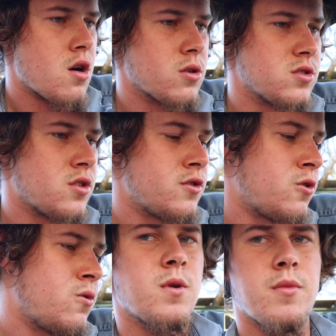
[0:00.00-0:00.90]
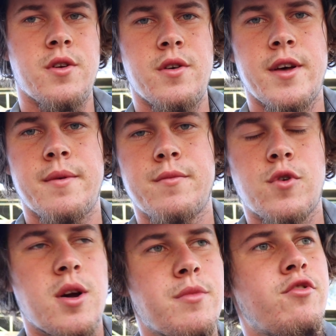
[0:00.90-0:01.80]
horizontal. I might do that.
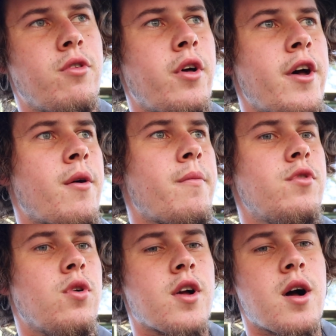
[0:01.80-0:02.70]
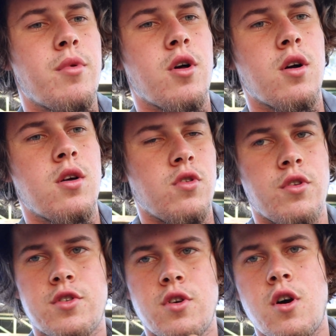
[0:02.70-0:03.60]
Grab the drill out, drill
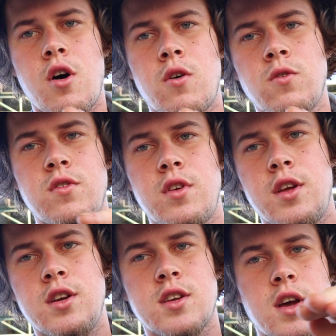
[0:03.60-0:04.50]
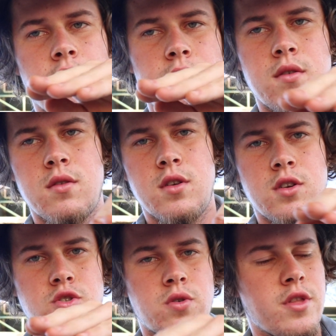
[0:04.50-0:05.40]
the 2 holes, and then just cut
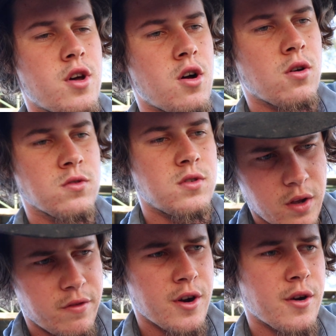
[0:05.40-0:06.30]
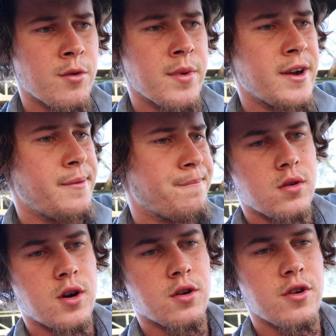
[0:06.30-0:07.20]
and join the holes, if you know what I mean.
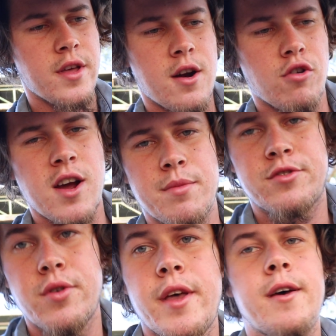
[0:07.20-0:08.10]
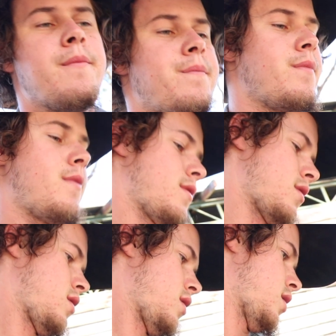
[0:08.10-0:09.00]
Alright, I'll do that. I'll grab the drill out
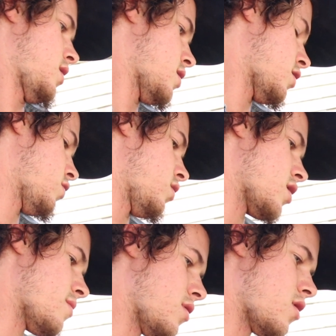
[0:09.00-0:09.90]
and drill a couple